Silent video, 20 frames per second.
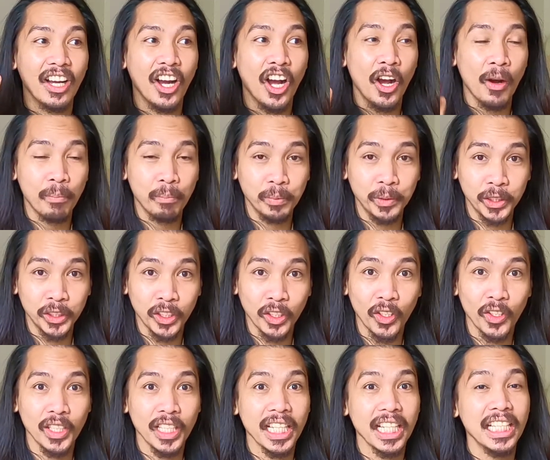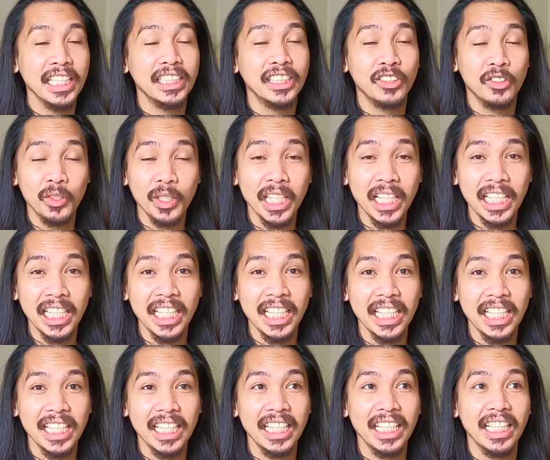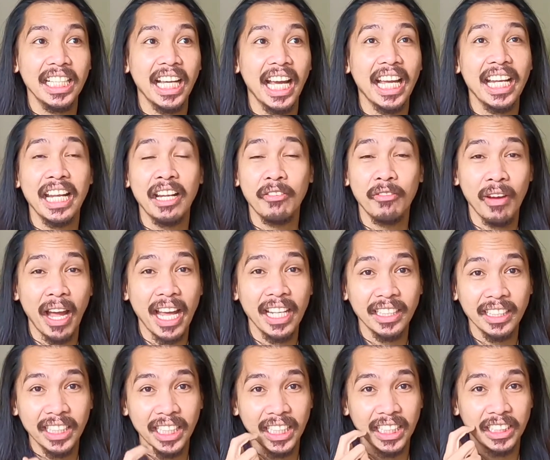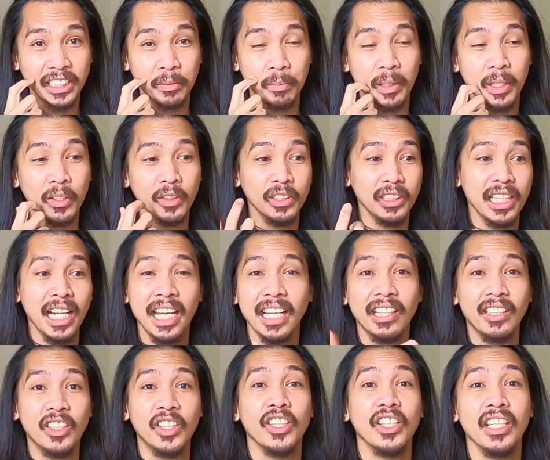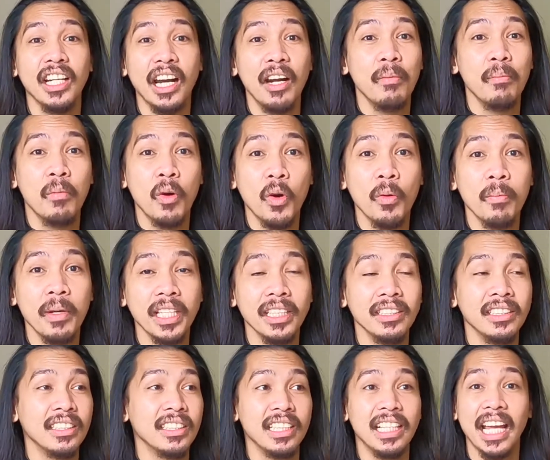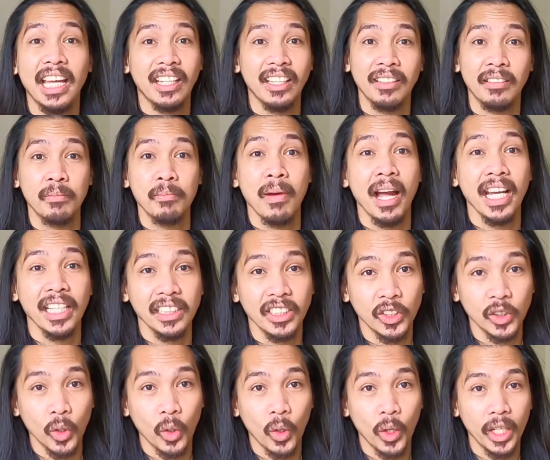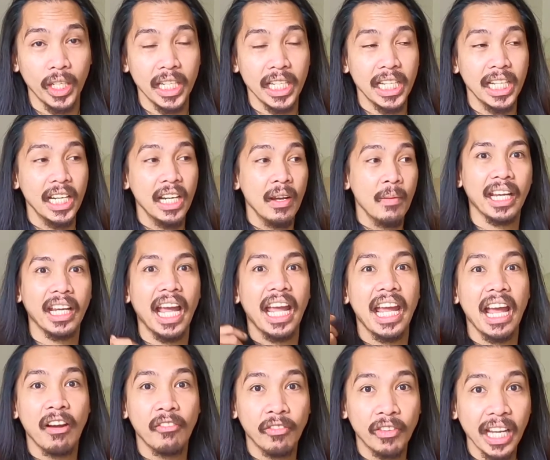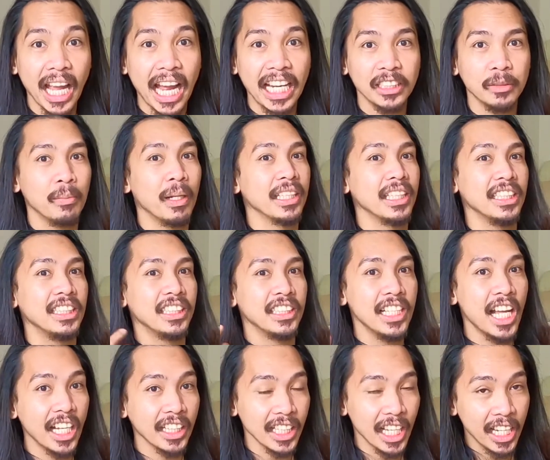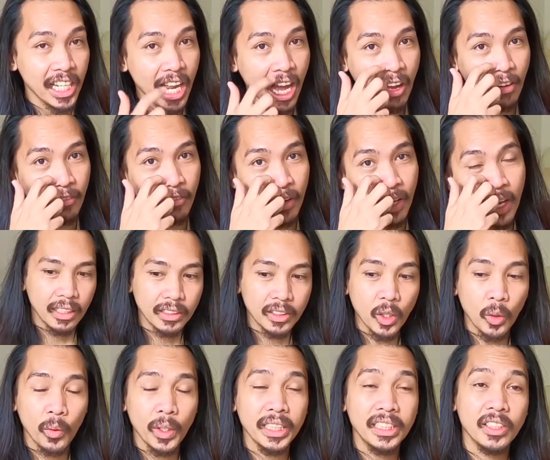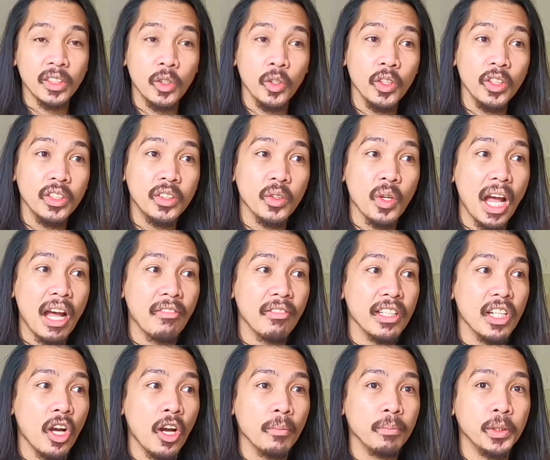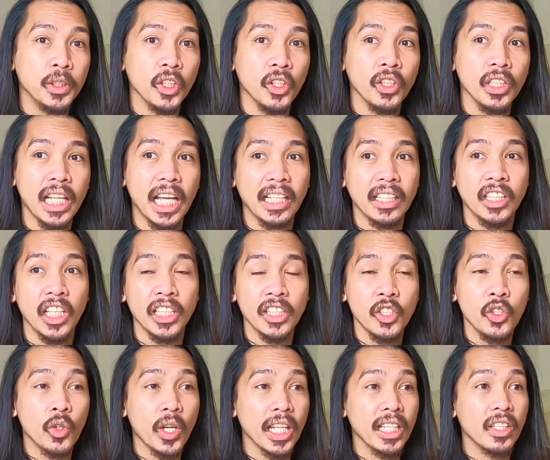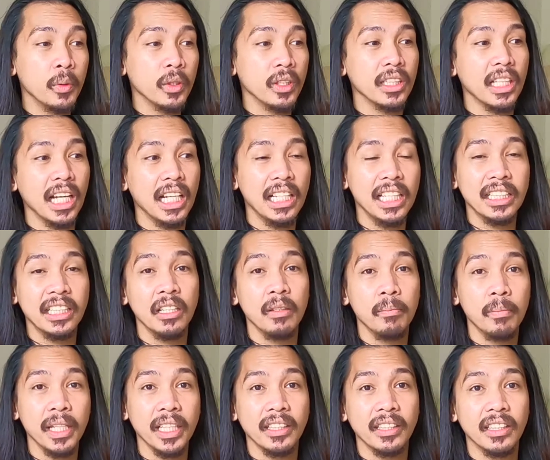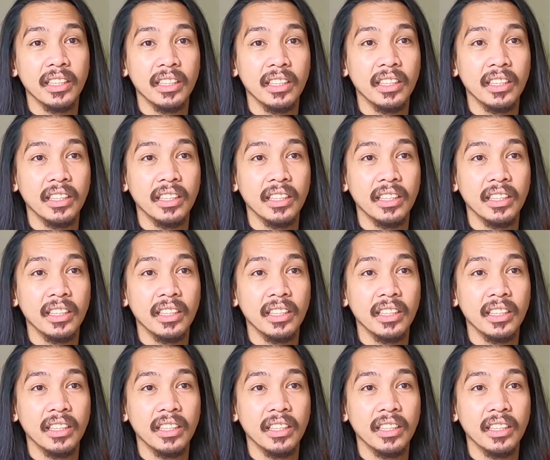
option is really an advantage, because, like, there are moments like my story, I have cash but it's not enough. So it's good to have an option like that. You can put a little bit